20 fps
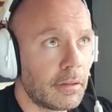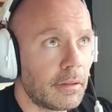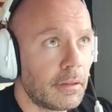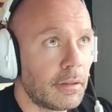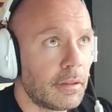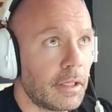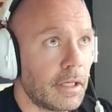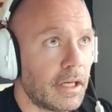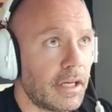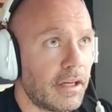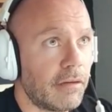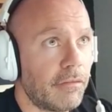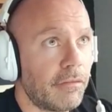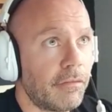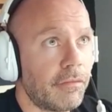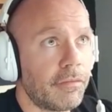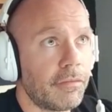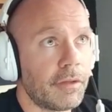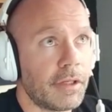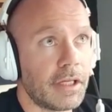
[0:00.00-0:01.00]

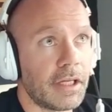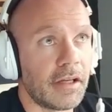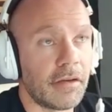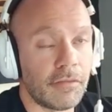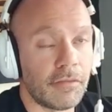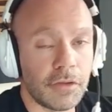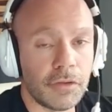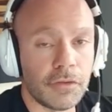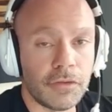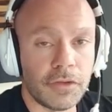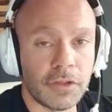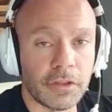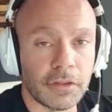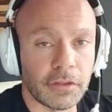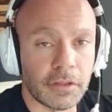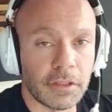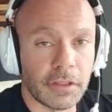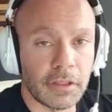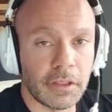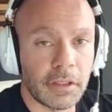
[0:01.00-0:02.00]
have
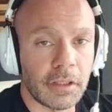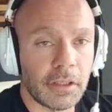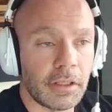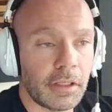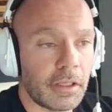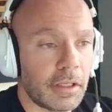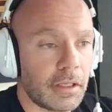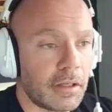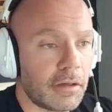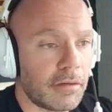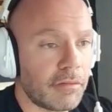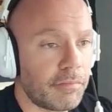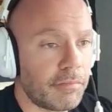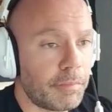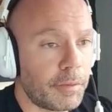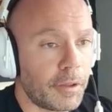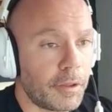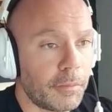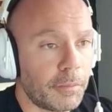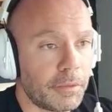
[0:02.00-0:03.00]
utility. They have
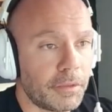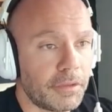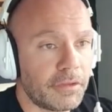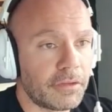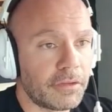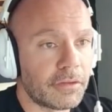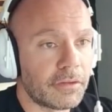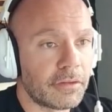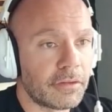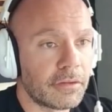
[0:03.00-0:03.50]
purpose.